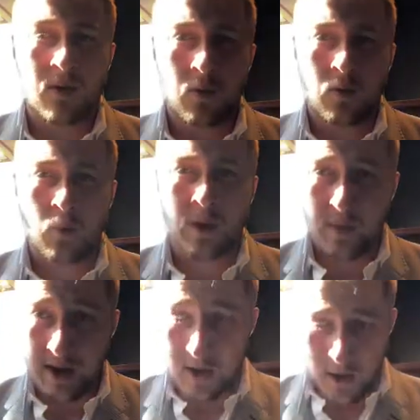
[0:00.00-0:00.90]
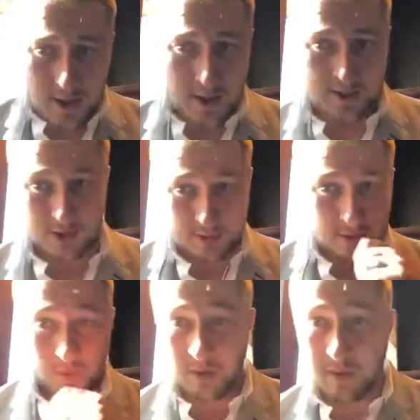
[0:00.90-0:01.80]
when we're
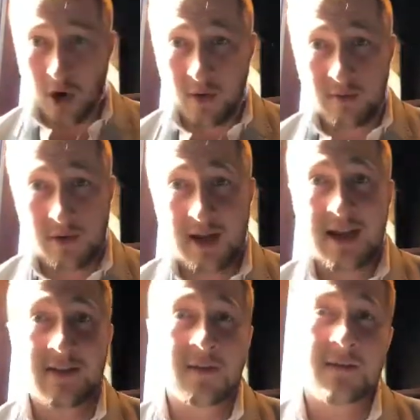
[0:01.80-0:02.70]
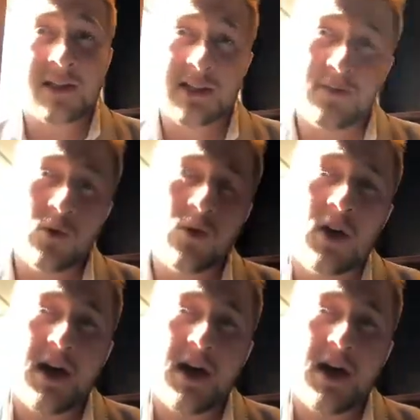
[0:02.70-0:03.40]
when we're over at the festival,